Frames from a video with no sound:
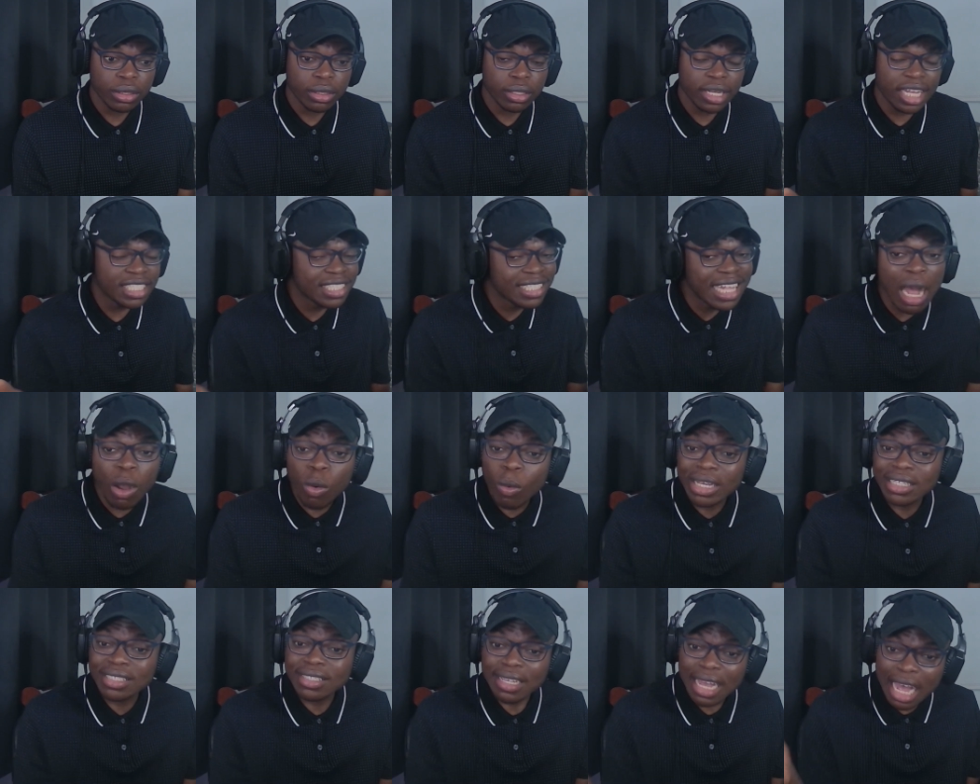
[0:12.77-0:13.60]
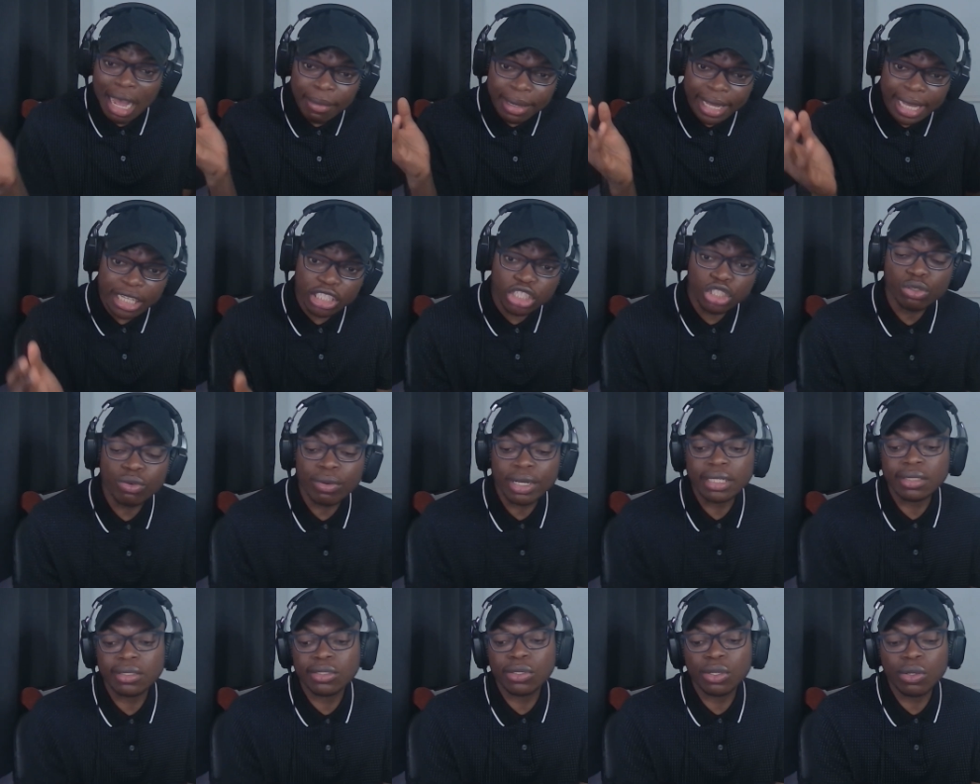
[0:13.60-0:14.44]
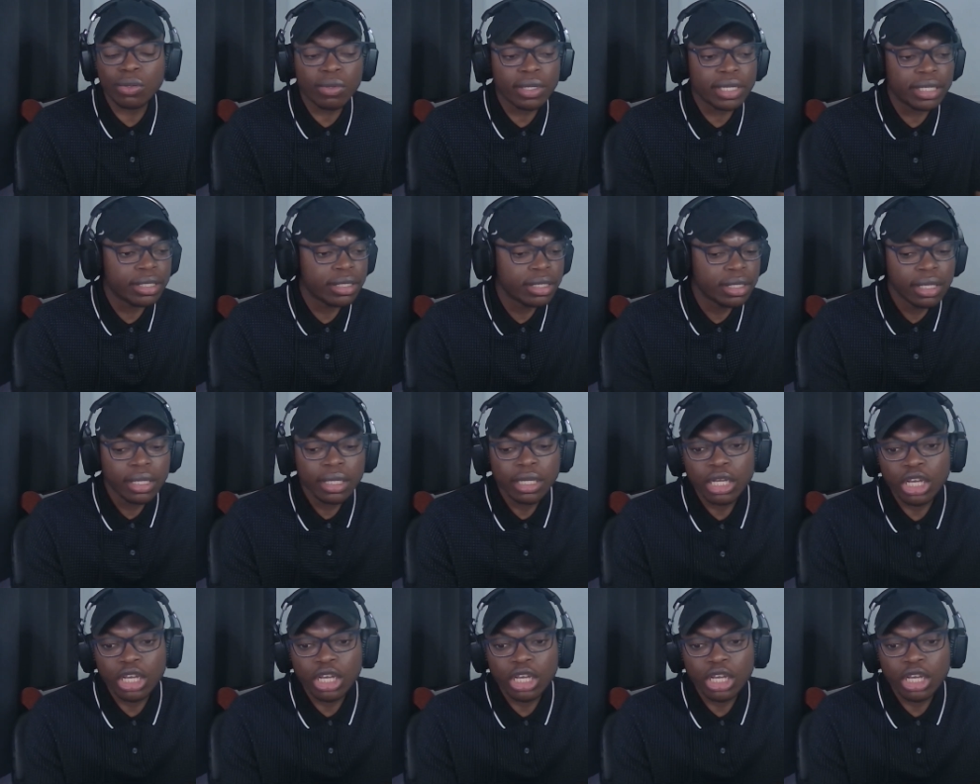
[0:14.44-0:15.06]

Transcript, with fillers: Let's not waste time, get straight to it.